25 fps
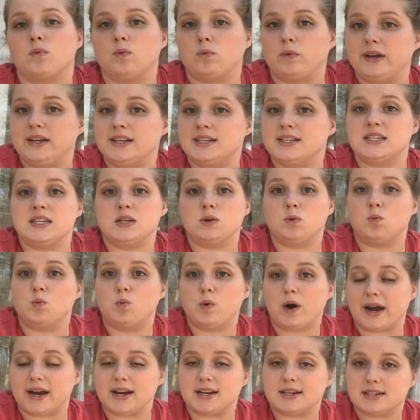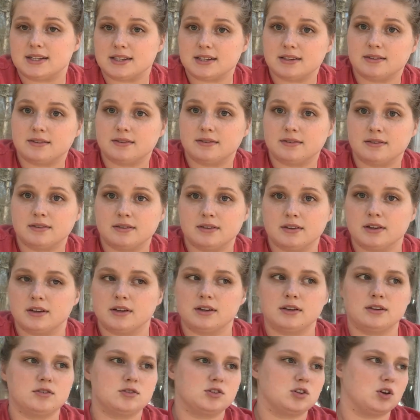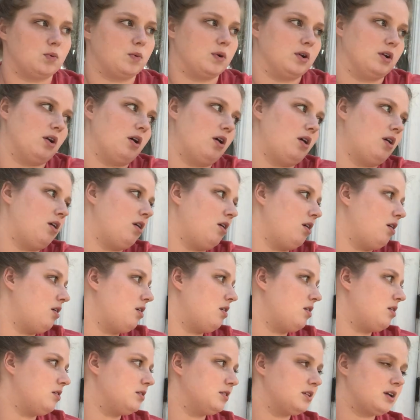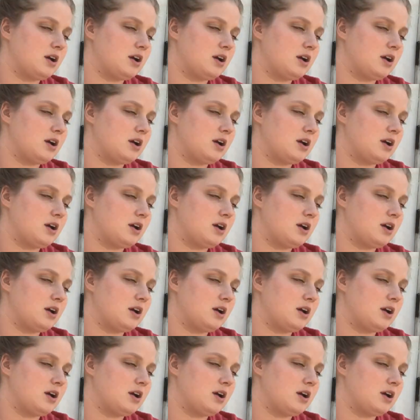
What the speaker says: we see white. So when all